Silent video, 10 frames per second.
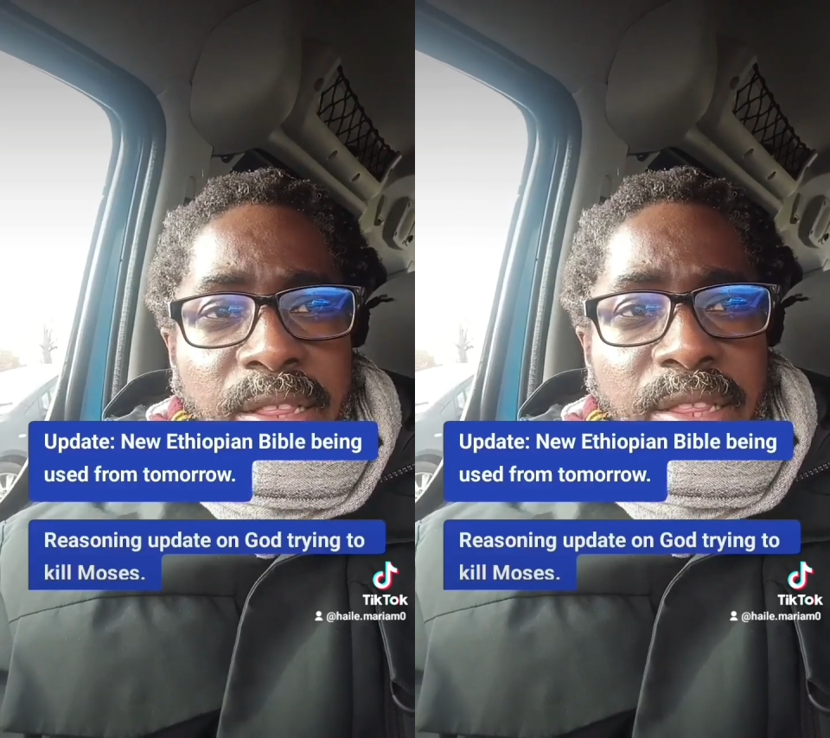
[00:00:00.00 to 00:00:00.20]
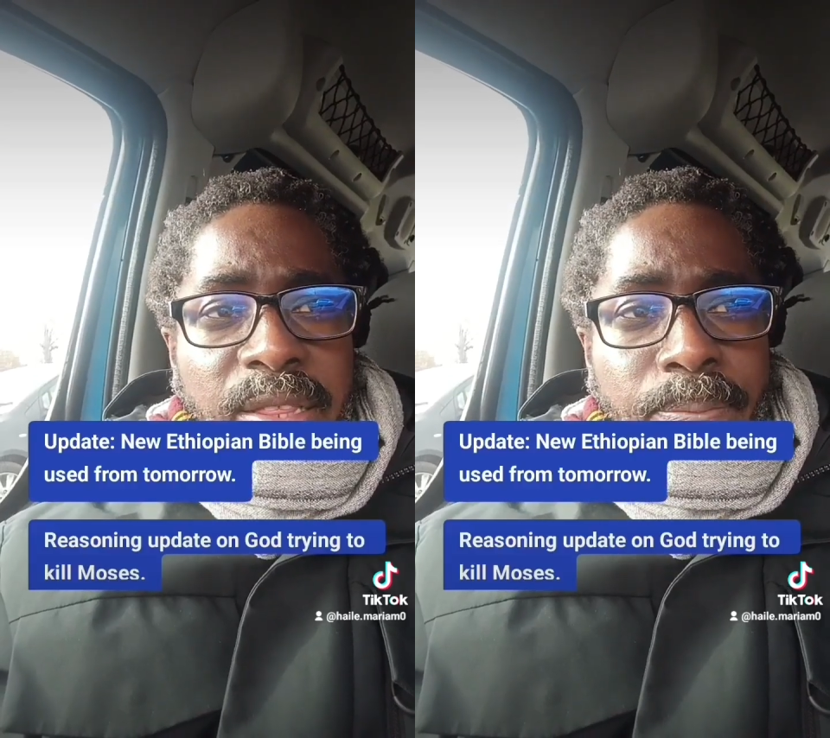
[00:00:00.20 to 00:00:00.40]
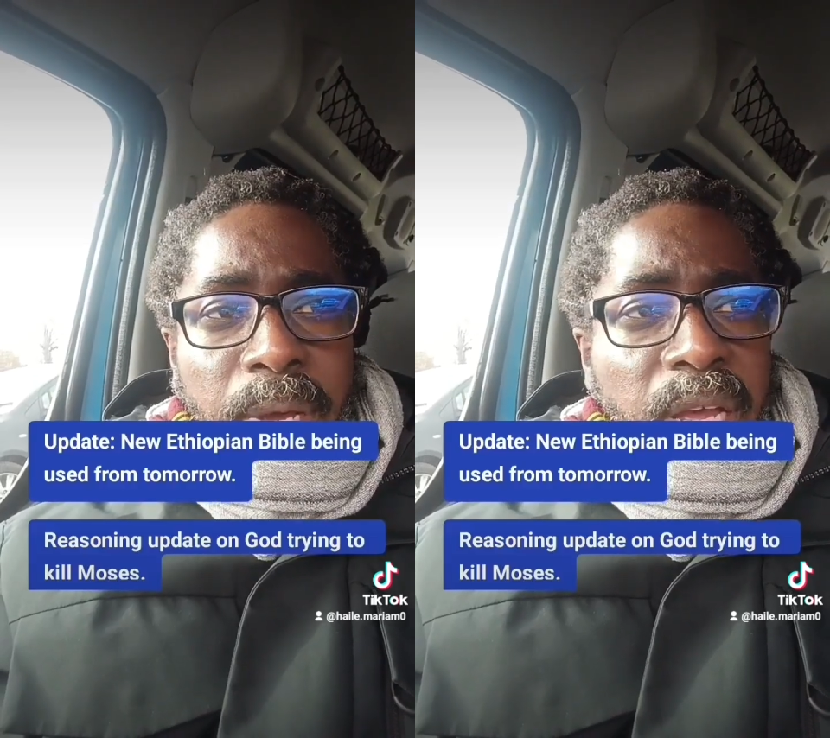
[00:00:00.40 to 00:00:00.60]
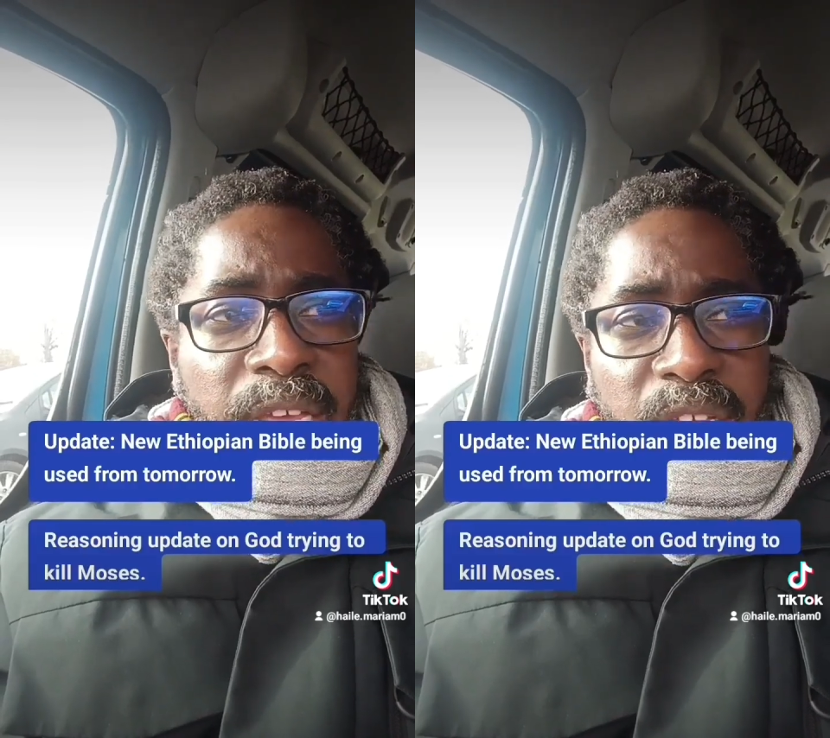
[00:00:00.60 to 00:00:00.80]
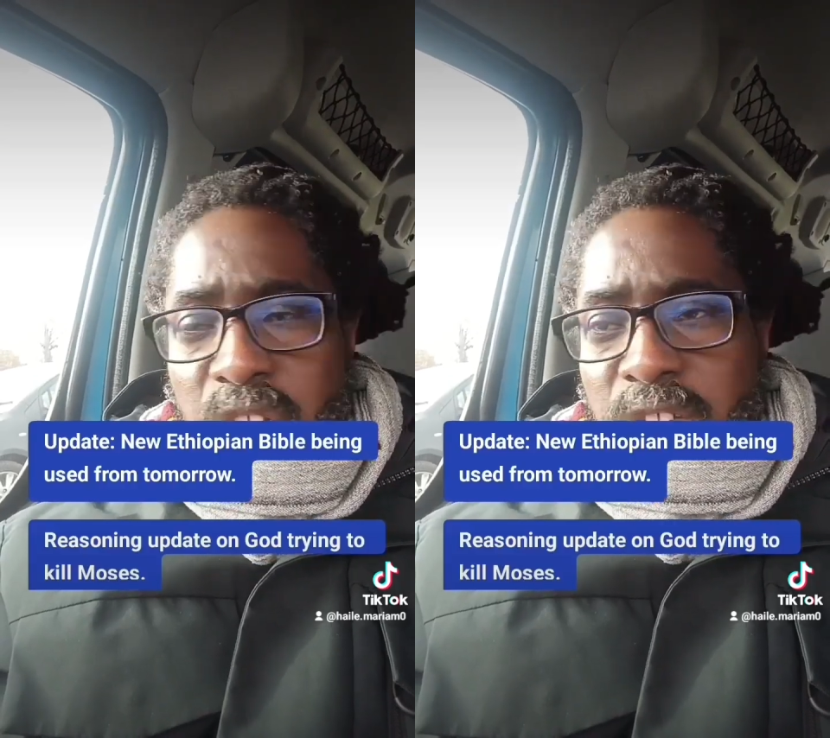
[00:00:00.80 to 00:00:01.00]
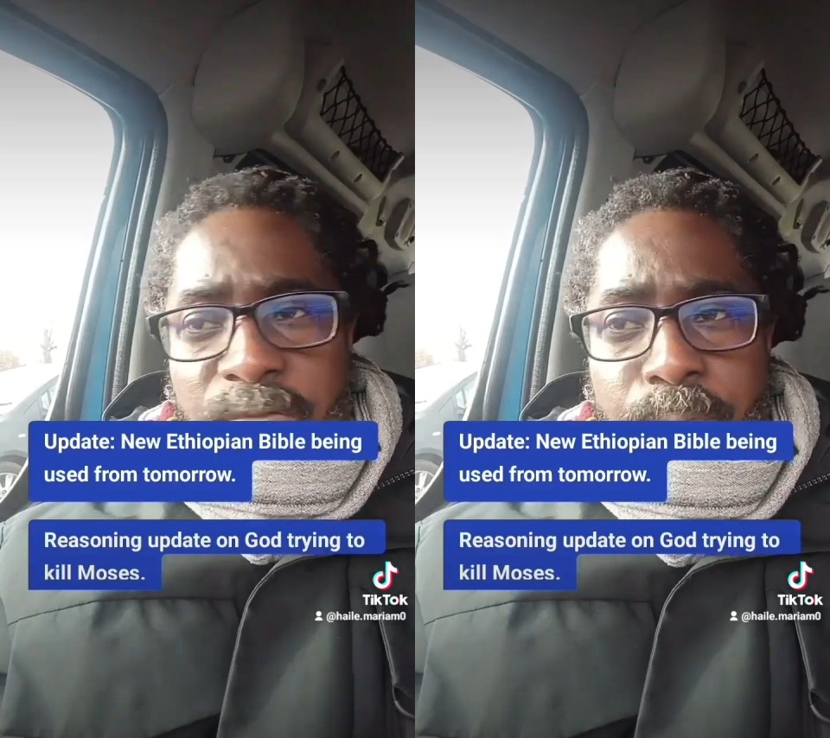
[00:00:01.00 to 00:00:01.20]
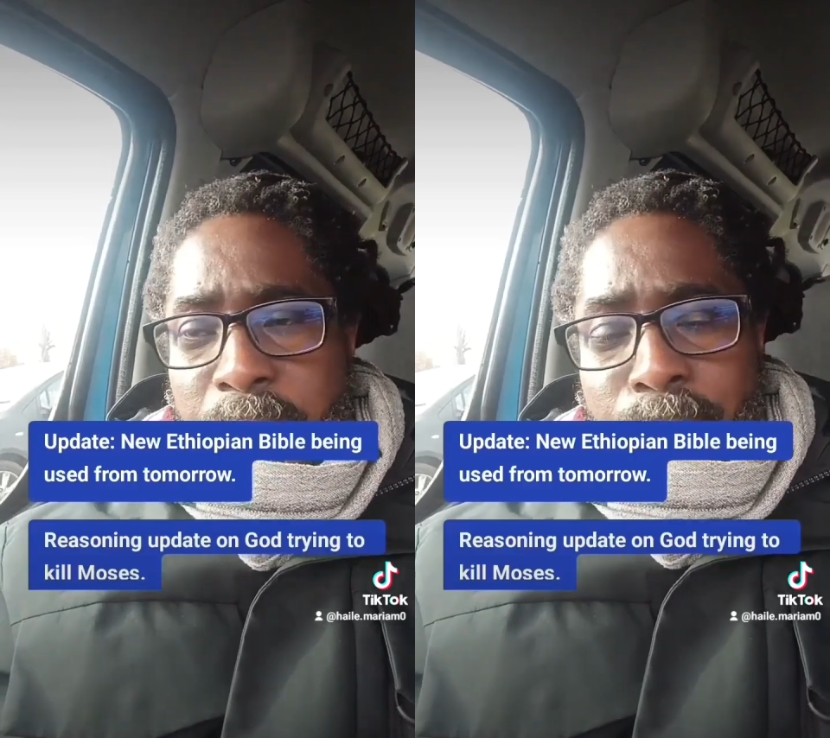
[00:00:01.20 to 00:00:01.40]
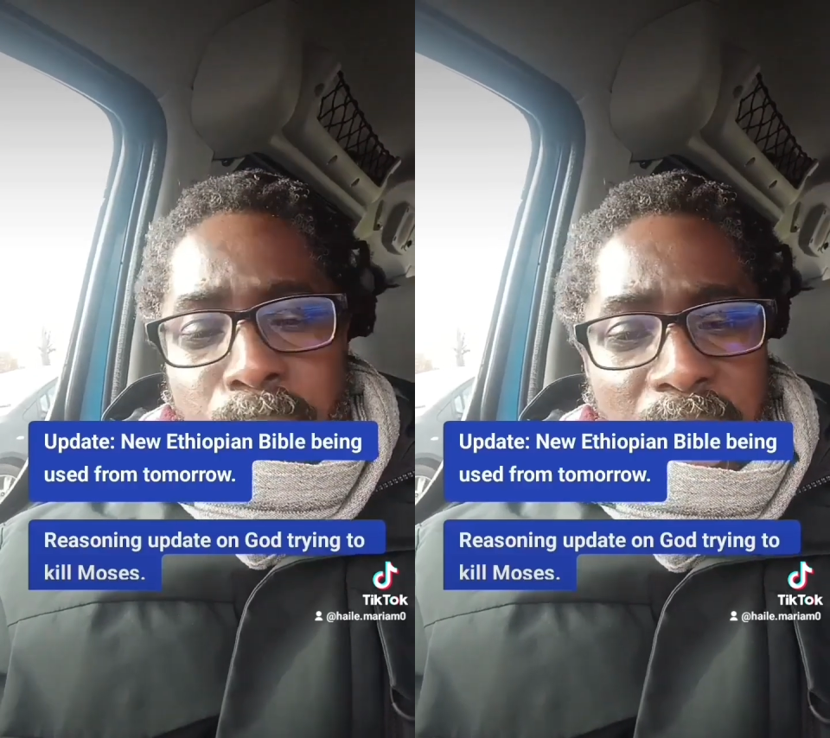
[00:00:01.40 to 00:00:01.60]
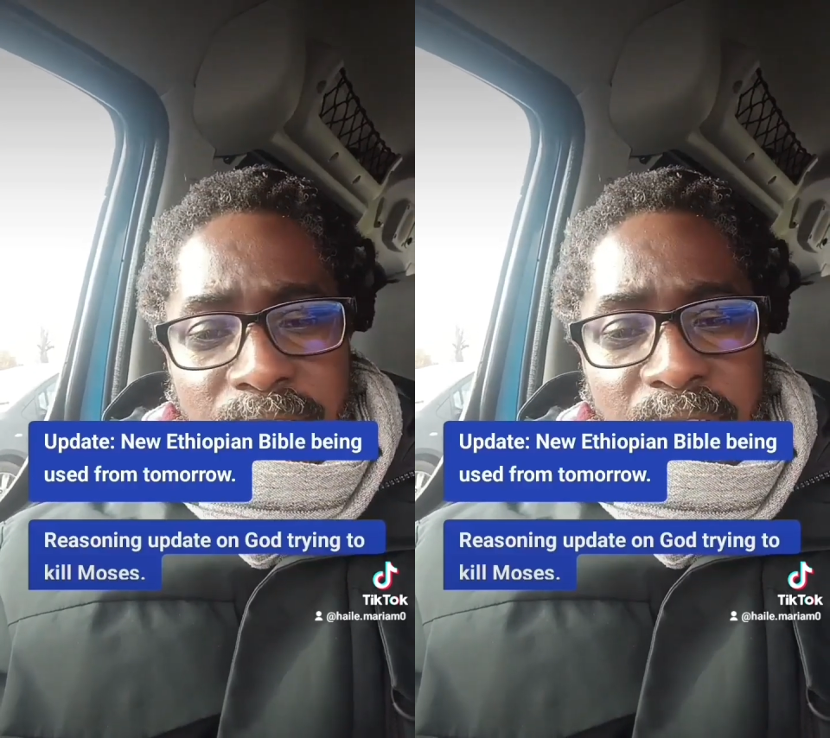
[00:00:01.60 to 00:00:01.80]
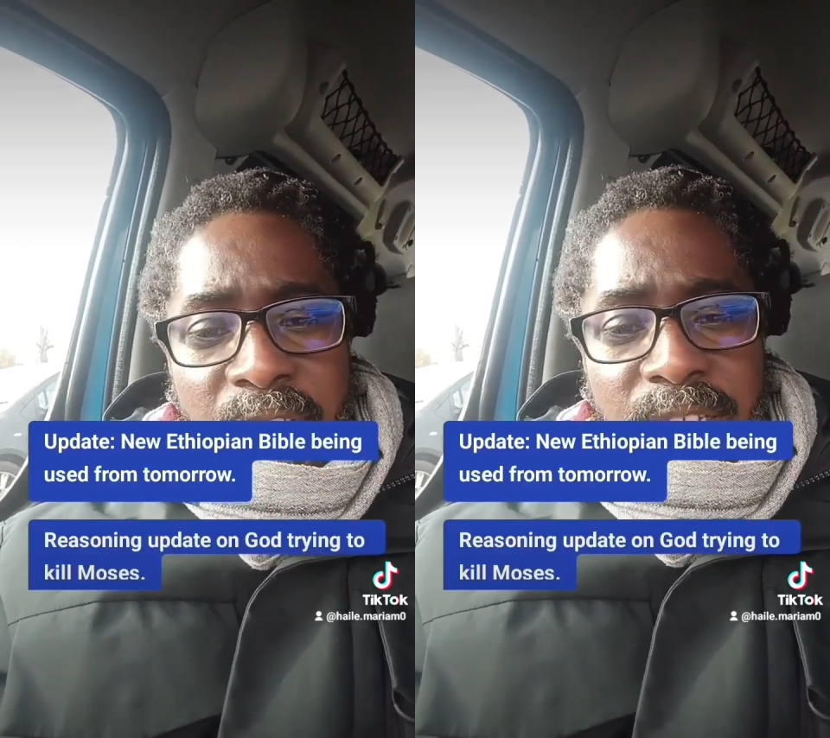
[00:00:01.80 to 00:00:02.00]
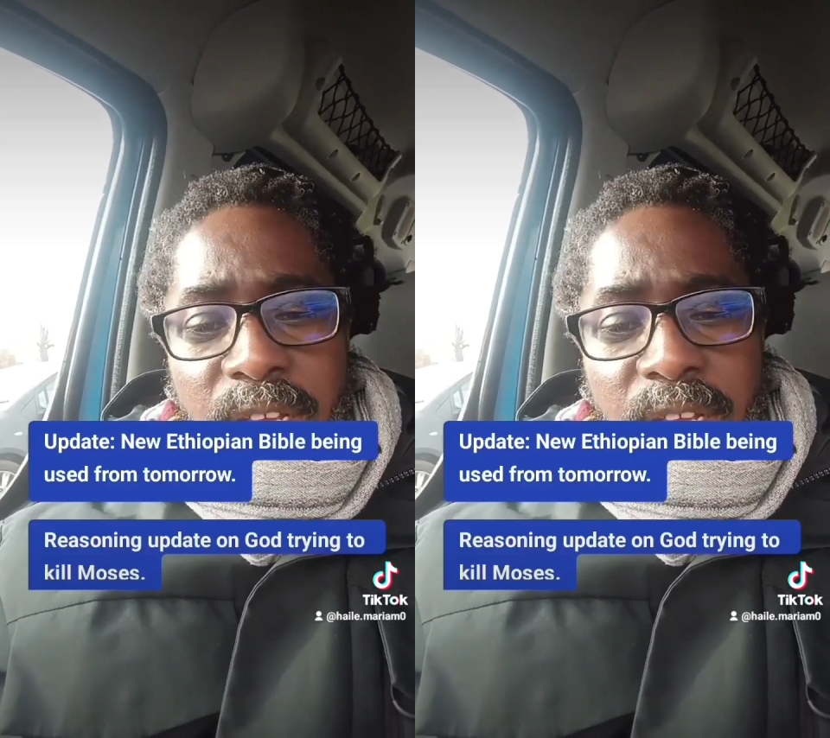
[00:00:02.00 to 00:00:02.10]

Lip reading: but it could have been placed at any time.